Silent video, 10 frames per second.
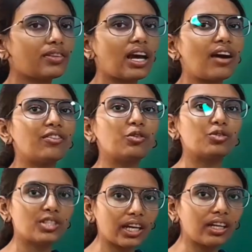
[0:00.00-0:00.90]
we have to
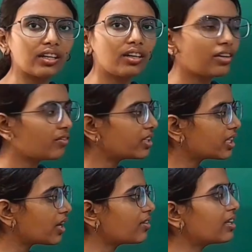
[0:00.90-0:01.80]
check whether
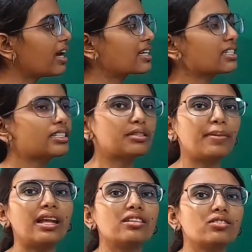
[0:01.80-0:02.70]
our reaction is
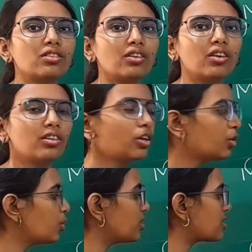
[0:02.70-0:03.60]
balanced or not.
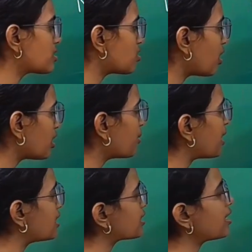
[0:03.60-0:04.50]
No, this is not a
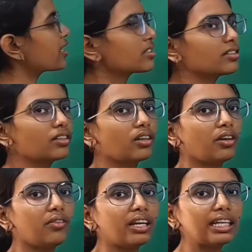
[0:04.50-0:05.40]
balanced reaction.
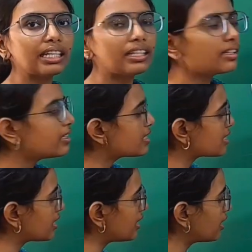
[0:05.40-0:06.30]
We can clearly
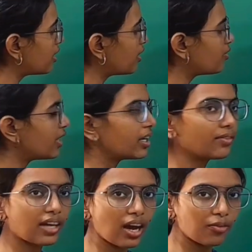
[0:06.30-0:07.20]
see here
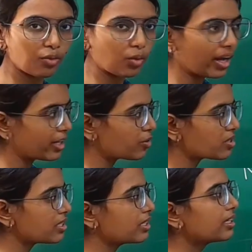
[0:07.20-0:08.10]
we have 4
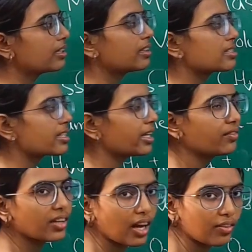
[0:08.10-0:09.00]
hydrogen, this side
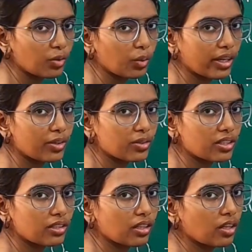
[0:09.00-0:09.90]
we have 2
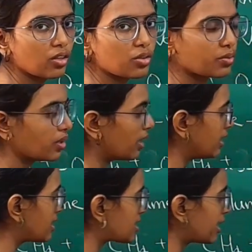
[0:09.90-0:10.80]
hydrogen. So
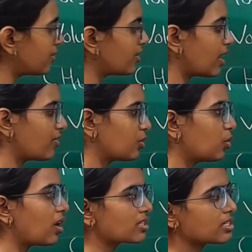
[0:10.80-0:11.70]
this side we have 2
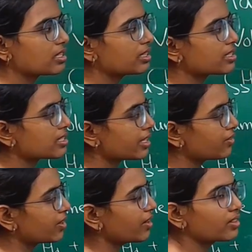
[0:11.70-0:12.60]
oxygen, this side
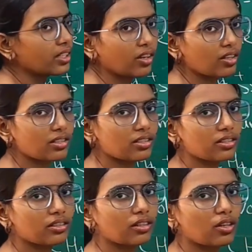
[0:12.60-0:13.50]
we have 3 oxygen.
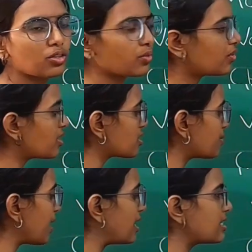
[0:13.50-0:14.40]
So first
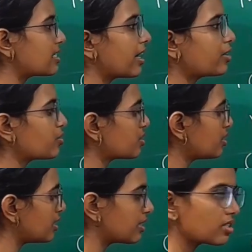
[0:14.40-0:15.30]
balance the
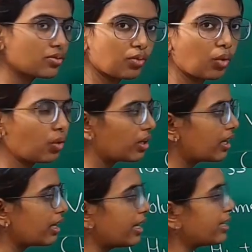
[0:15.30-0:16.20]
hydrogen. It is 4,
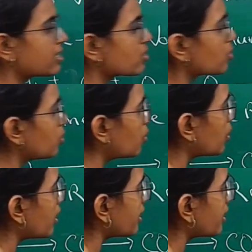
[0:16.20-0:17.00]
it is 2,